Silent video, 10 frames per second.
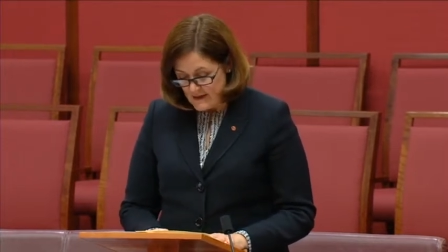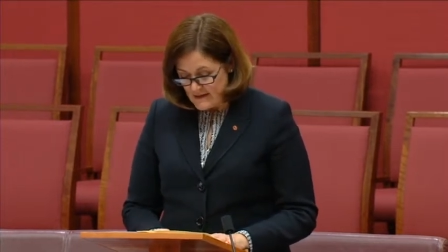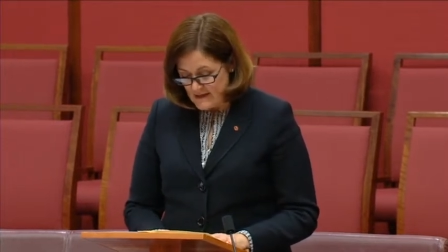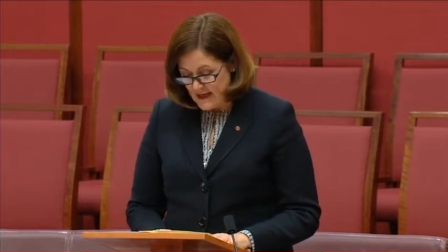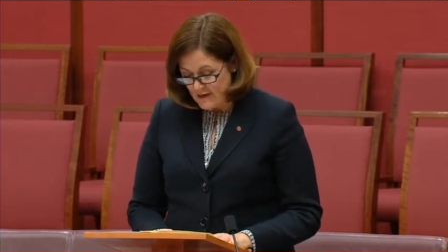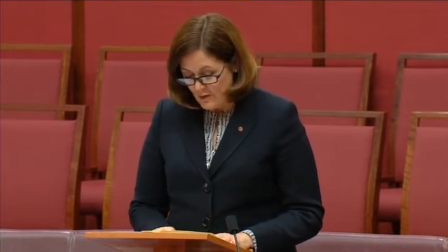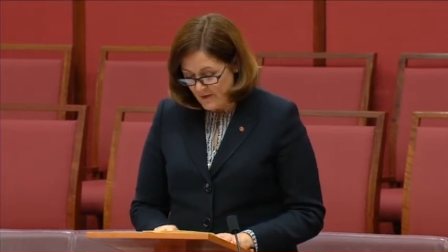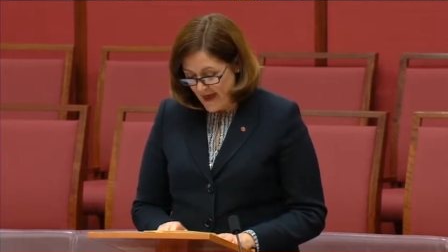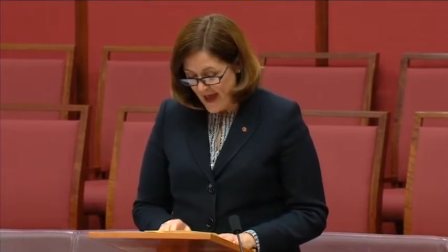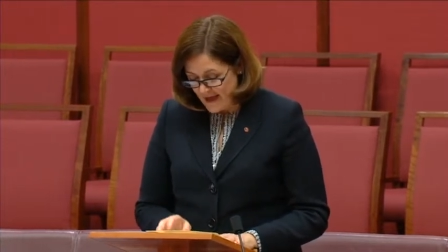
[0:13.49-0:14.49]
together with
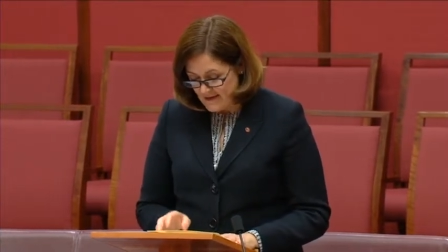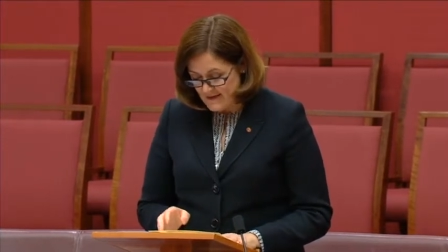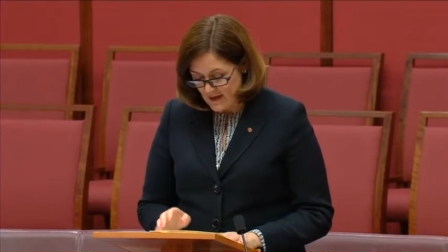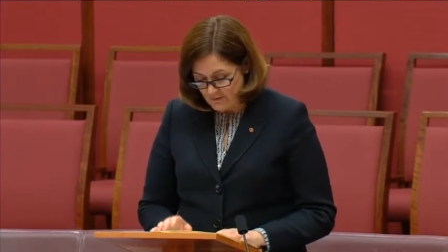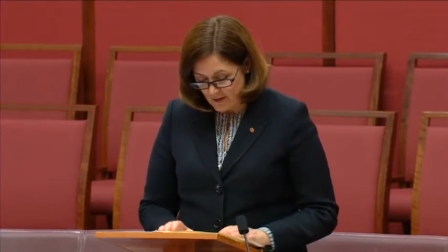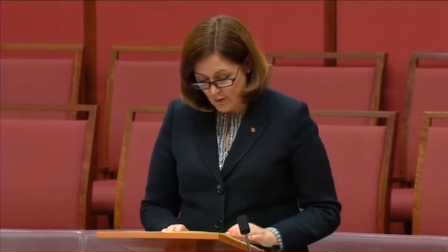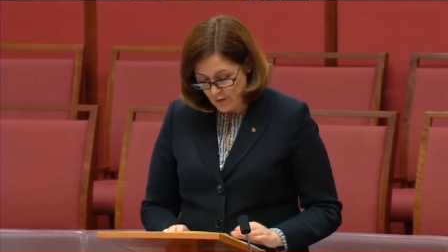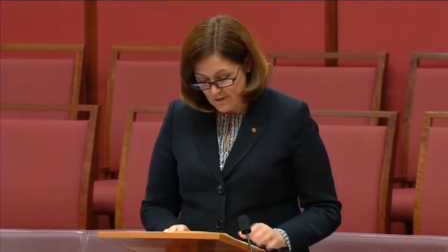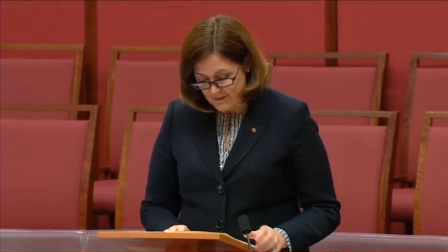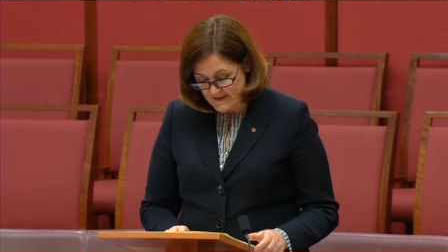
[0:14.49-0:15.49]
the Hansard
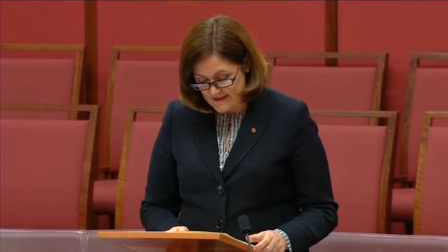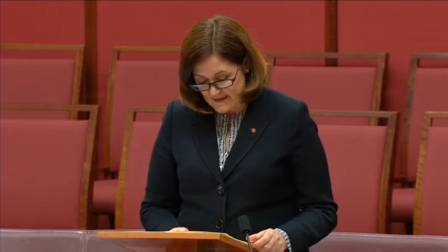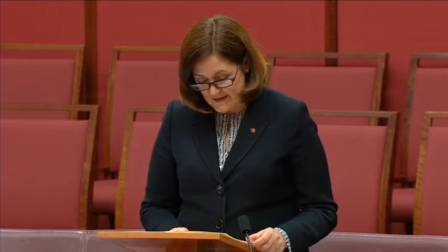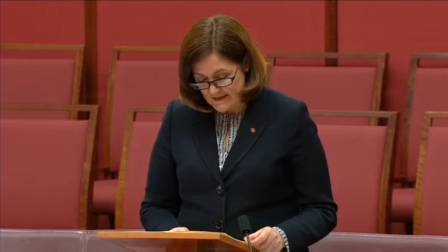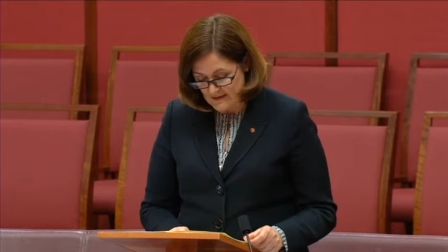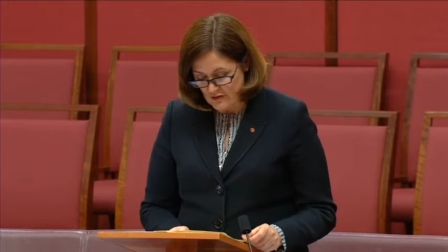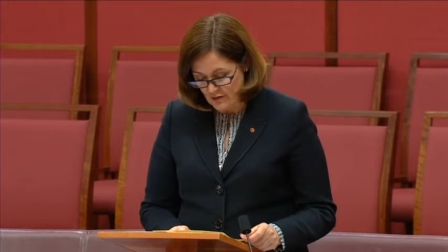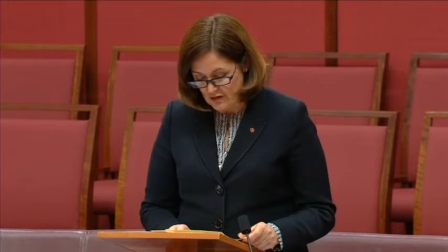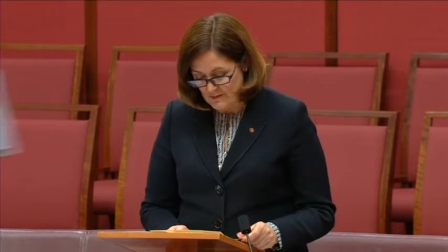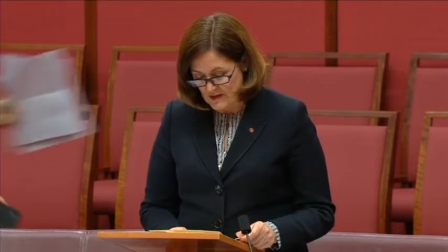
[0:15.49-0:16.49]
record of proceedings and
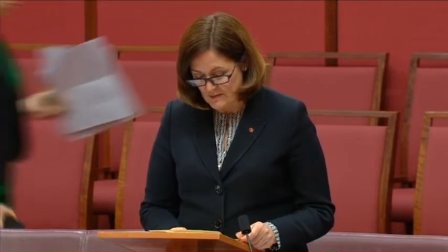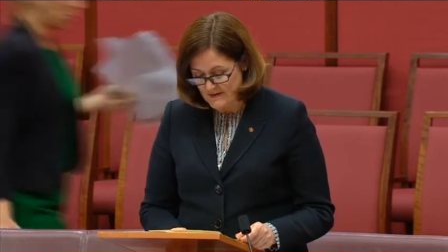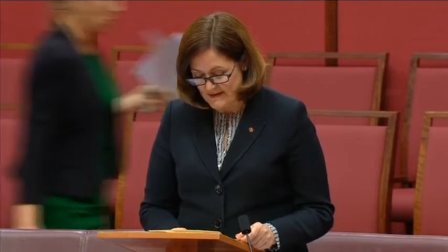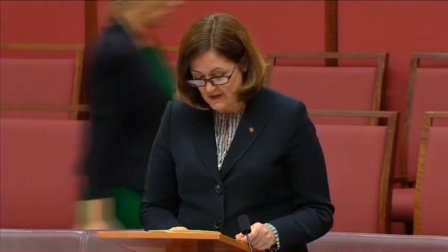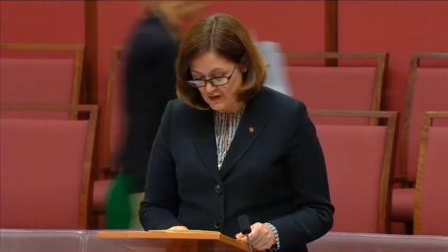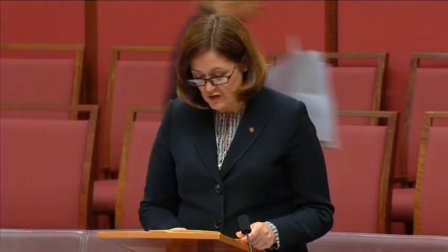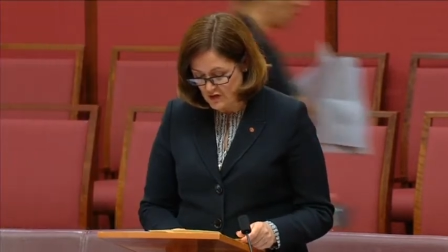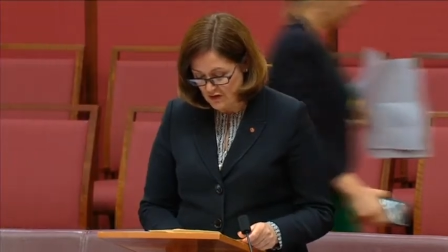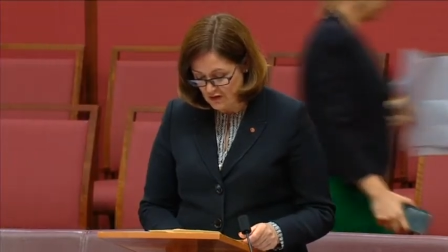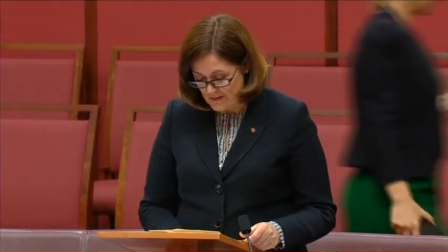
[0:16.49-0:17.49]
documents presented to
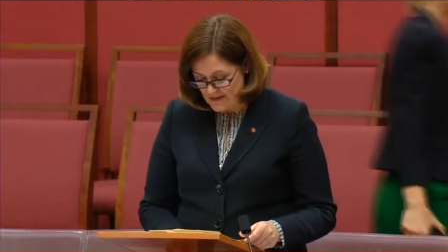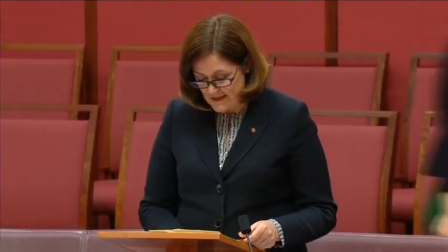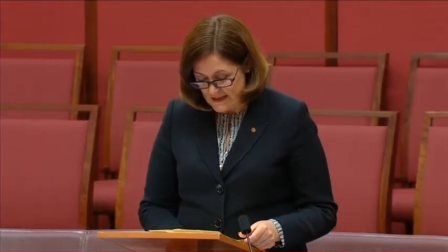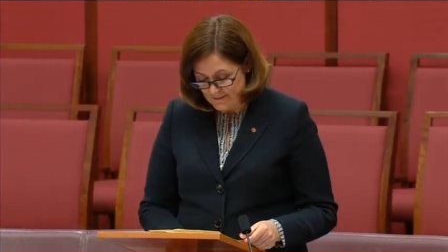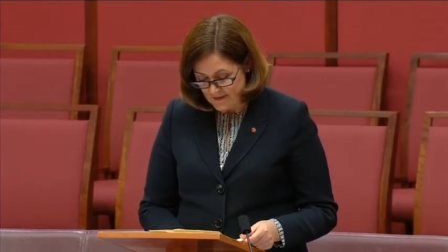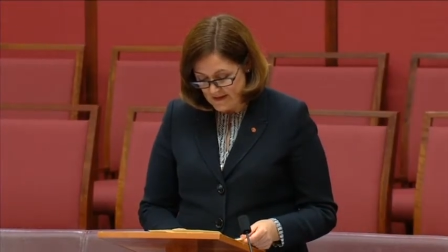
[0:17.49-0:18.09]
the committee,